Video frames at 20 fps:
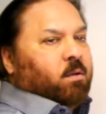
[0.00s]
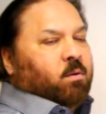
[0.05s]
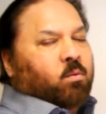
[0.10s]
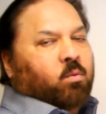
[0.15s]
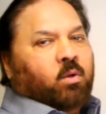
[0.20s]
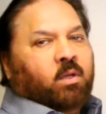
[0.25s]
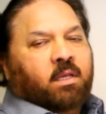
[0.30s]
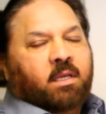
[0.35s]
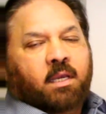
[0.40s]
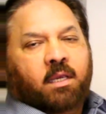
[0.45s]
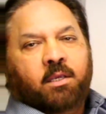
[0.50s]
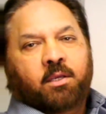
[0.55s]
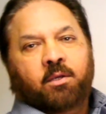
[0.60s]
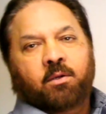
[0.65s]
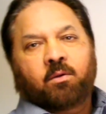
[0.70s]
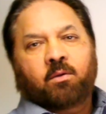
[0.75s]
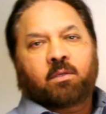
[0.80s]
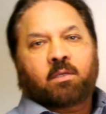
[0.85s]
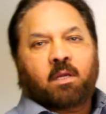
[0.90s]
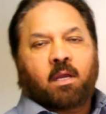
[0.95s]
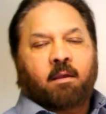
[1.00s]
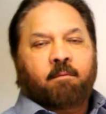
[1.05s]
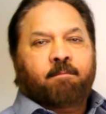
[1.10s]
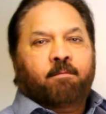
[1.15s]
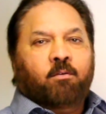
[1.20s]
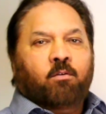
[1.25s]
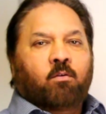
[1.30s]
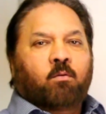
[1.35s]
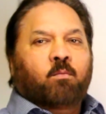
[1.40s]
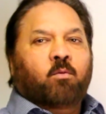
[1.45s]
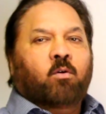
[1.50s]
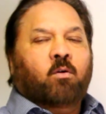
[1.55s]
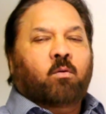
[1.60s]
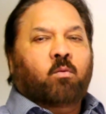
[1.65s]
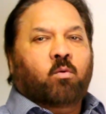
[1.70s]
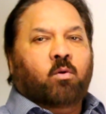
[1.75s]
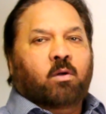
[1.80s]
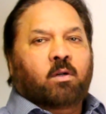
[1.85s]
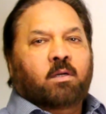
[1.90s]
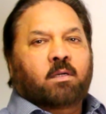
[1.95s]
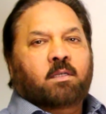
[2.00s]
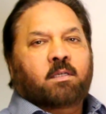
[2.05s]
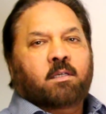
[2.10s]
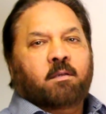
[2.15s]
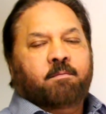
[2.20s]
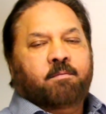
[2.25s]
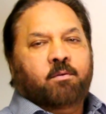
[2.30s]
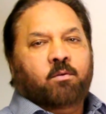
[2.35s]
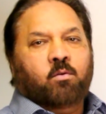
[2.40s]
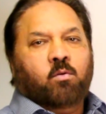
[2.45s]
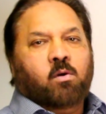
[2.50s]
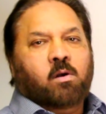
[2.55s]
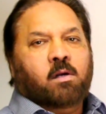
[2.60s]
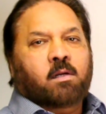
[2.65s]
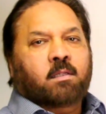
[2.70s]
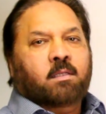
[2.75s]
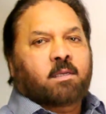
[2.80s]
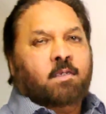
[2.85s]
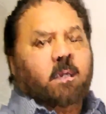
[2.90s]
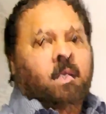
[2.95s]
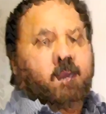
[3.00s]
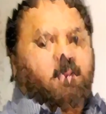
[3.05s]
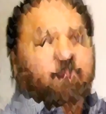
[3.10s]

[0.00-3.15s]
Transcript: We can use a few more words if you want.